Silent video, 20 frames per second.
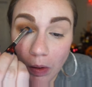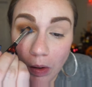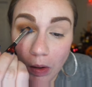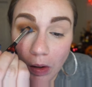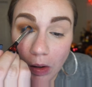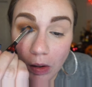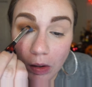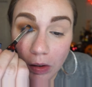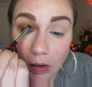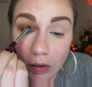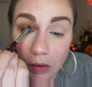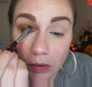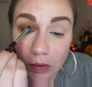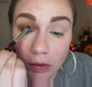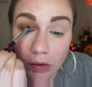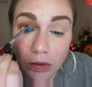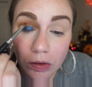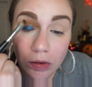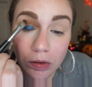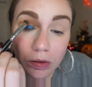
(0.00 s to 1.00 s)

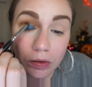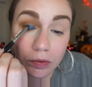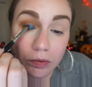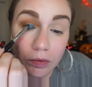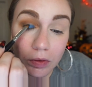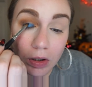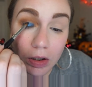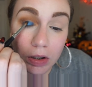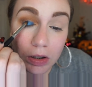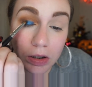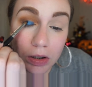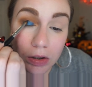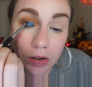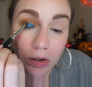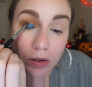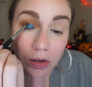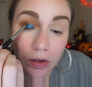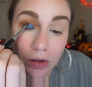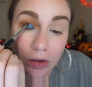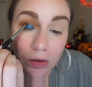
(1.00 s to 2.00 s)
on to the
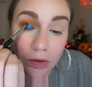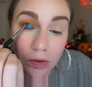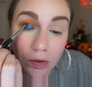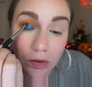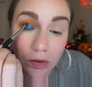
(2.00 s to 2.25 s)
lid.